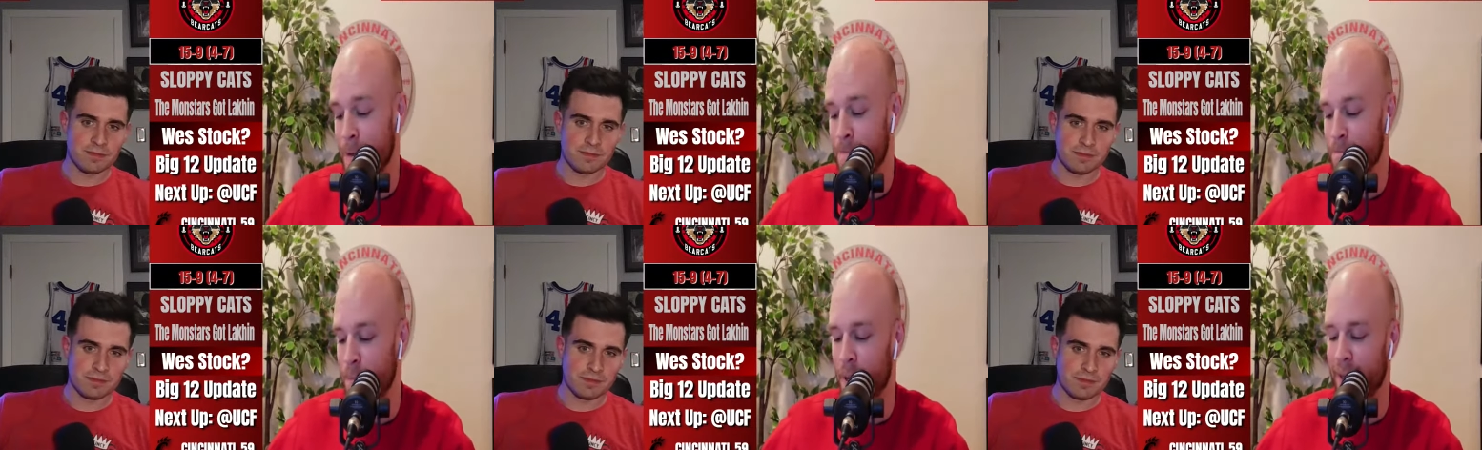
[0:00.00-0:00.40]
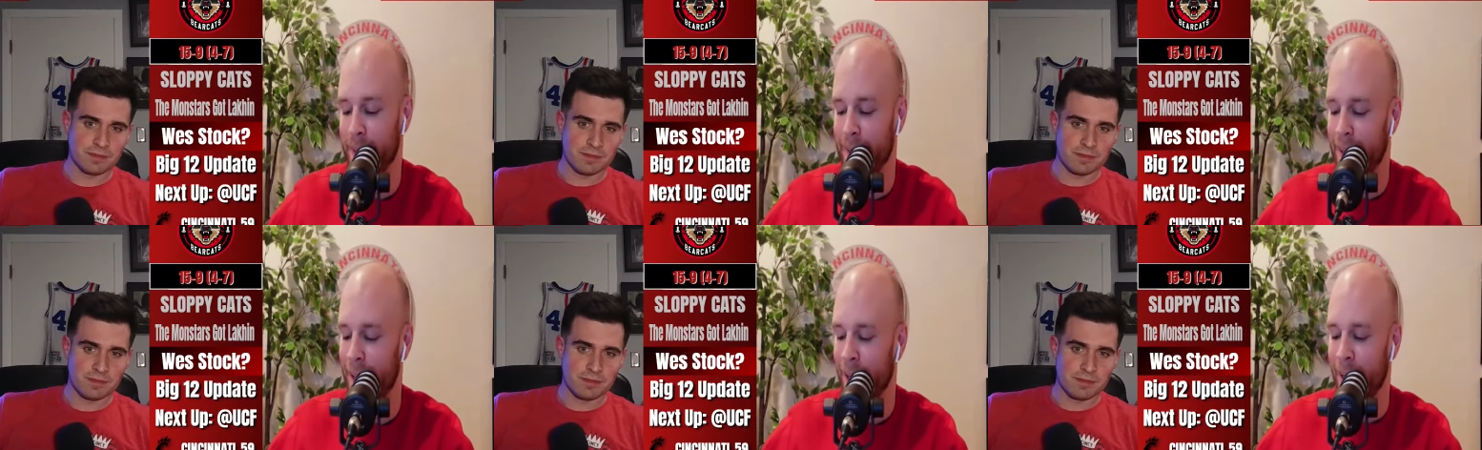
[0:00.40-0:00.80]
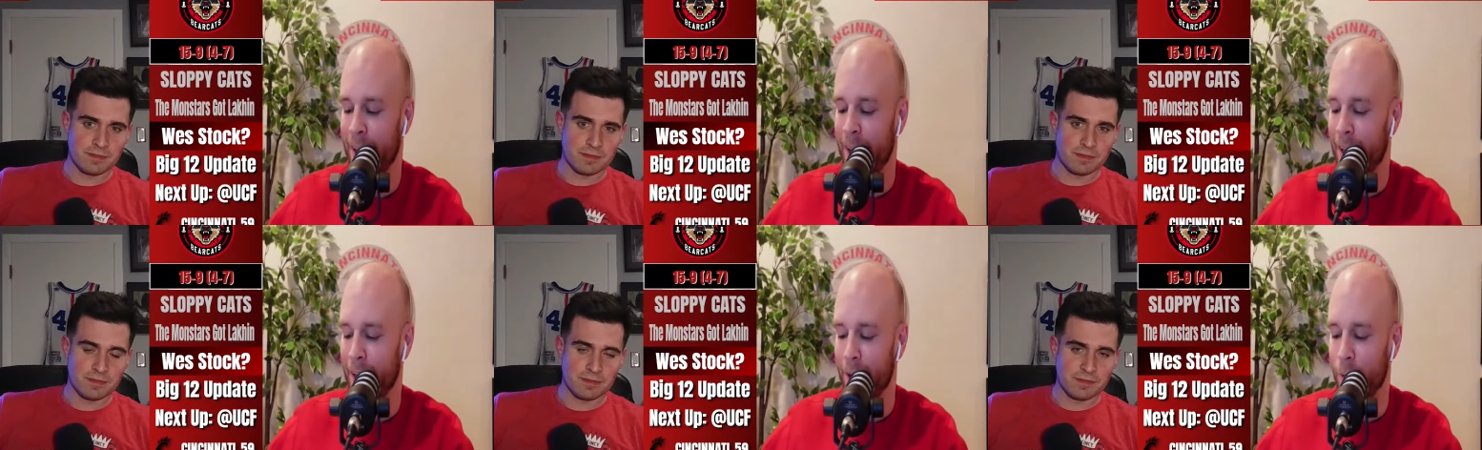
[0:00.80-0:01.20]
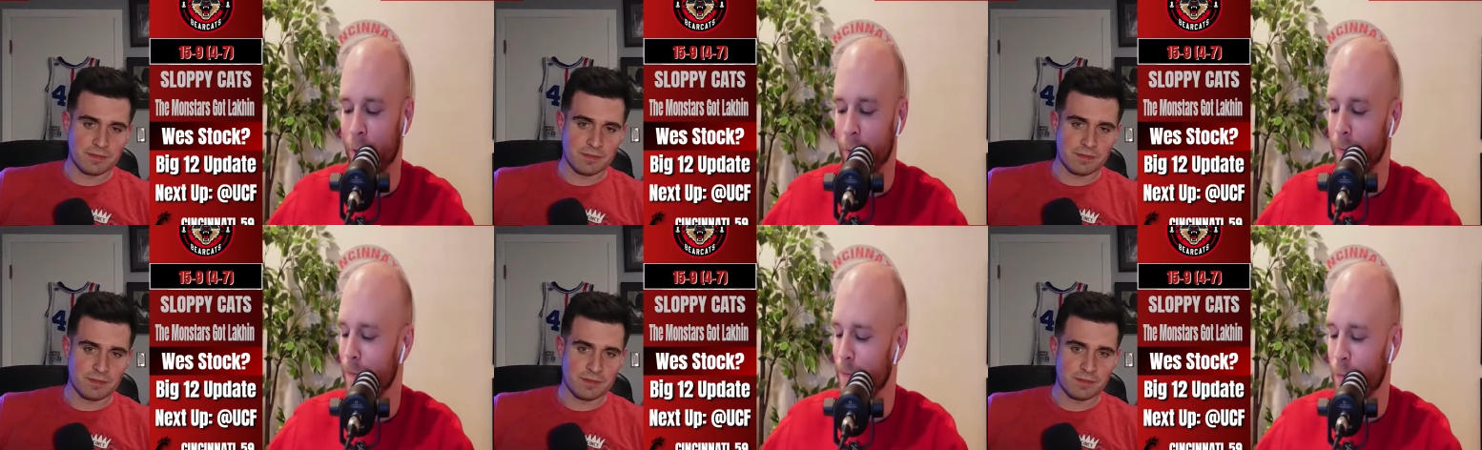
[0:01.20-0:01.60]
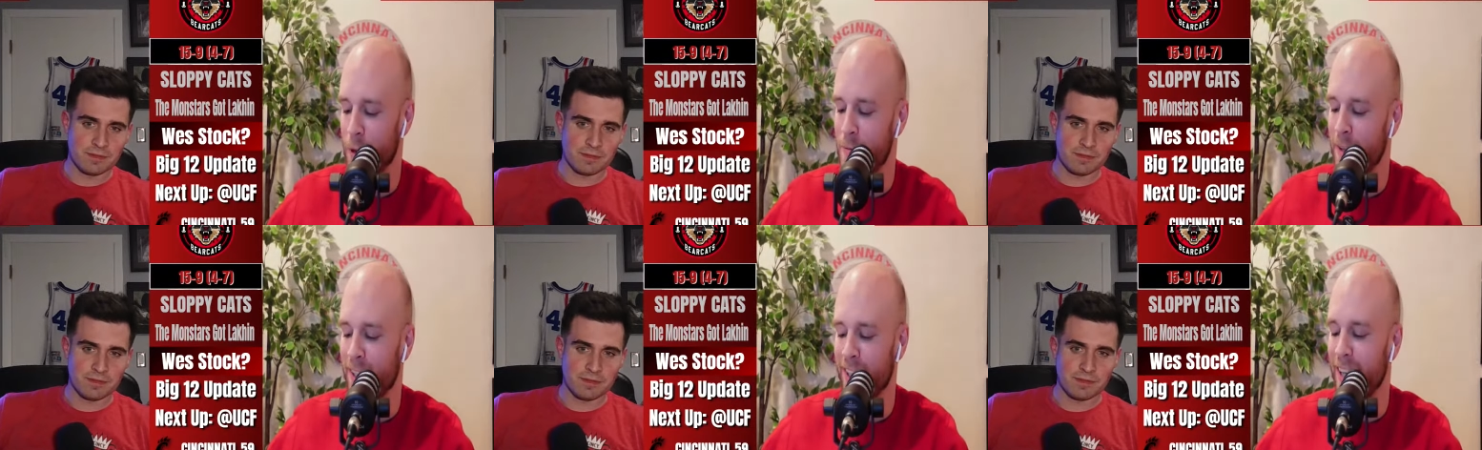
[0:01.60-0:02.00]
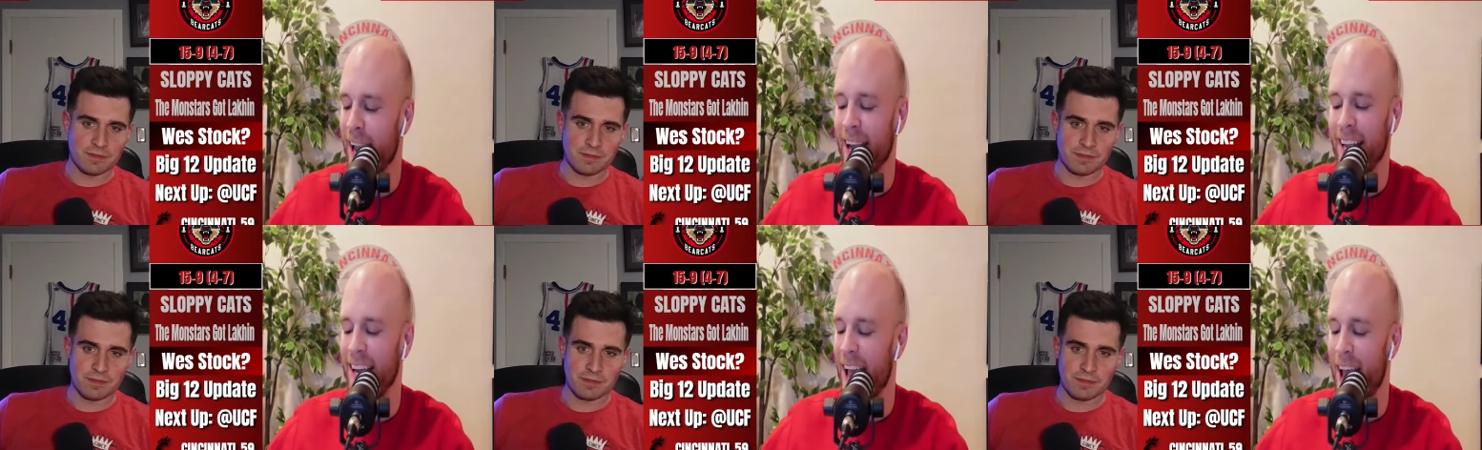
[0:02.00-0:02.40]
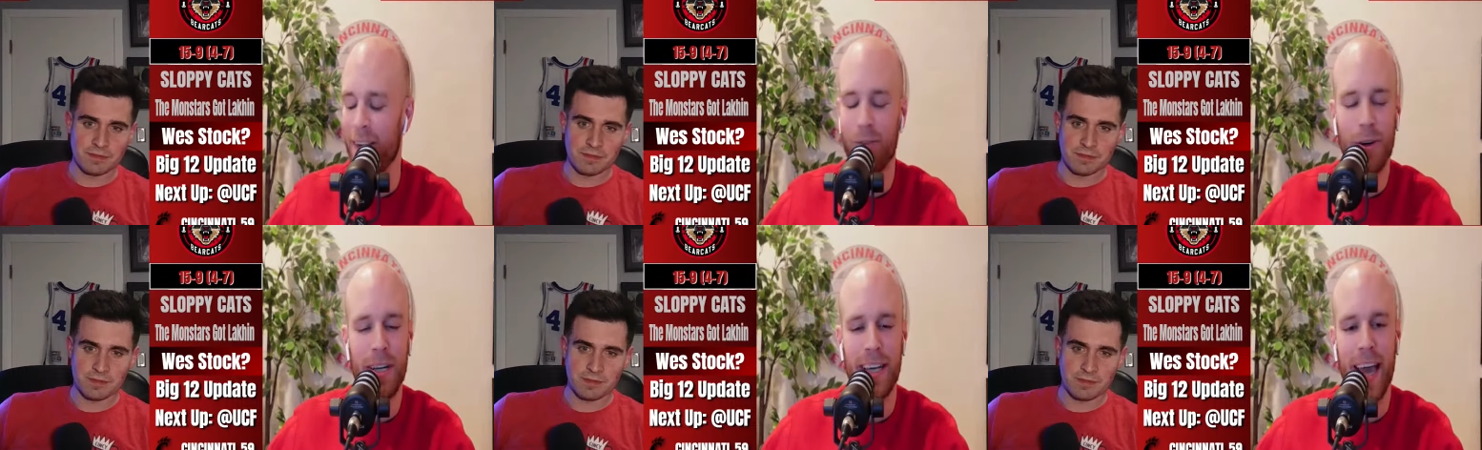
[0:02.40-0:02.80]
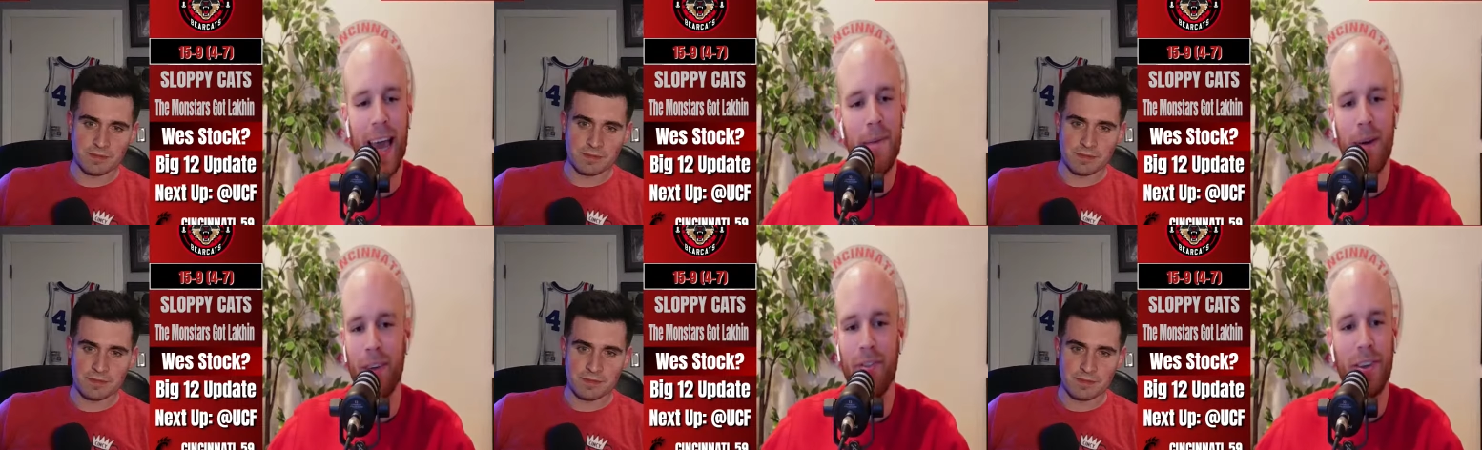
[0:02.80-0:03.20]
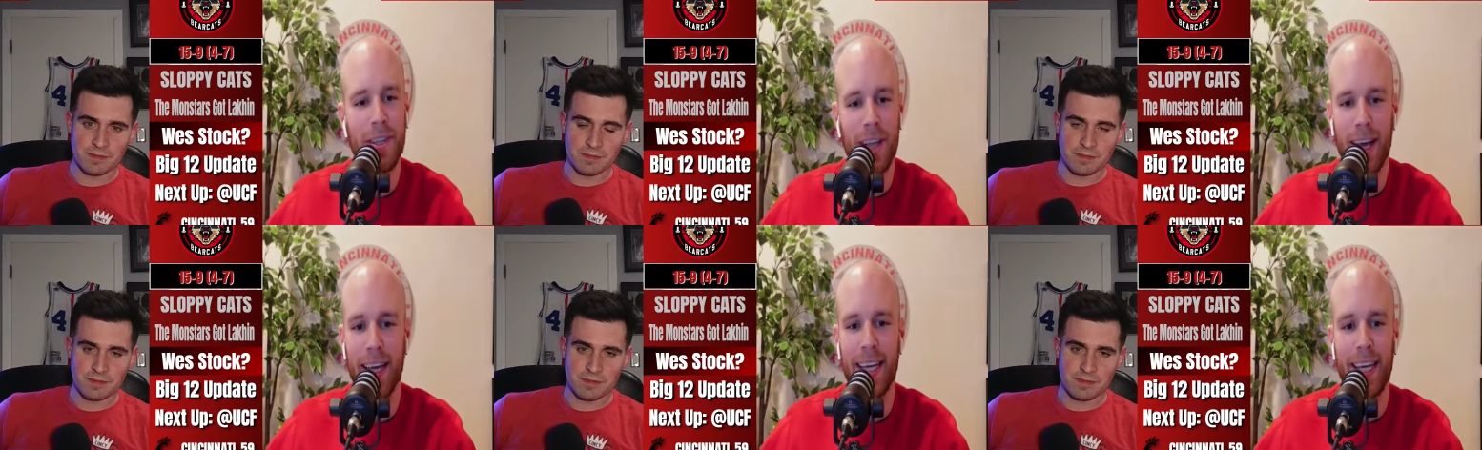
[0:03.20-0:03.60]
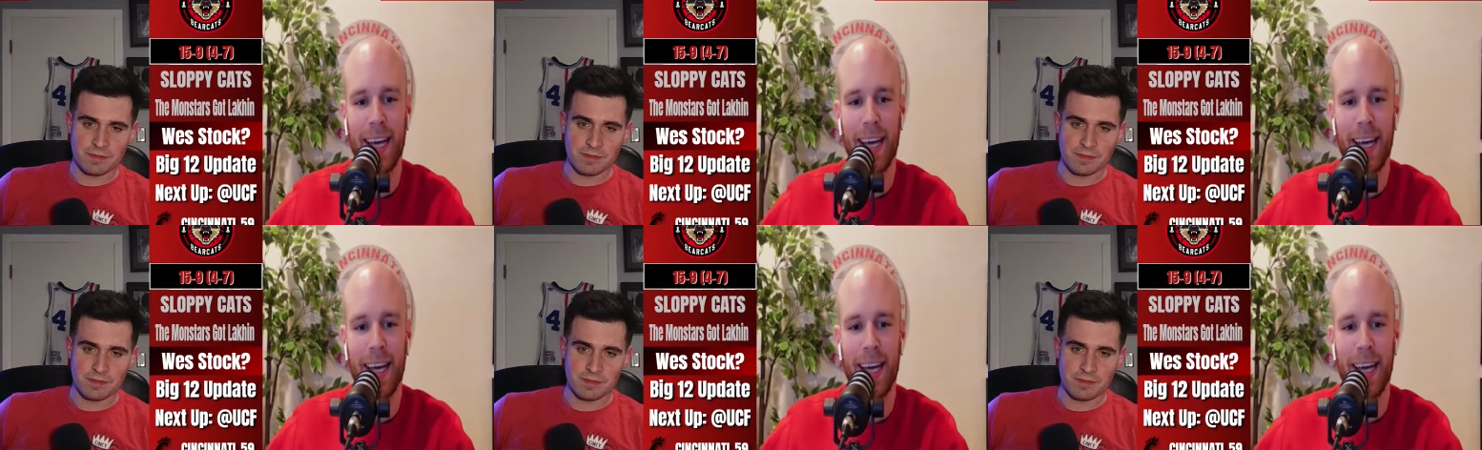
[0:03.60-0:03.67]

Speaker 1: But we've been saying it every game, I feel like.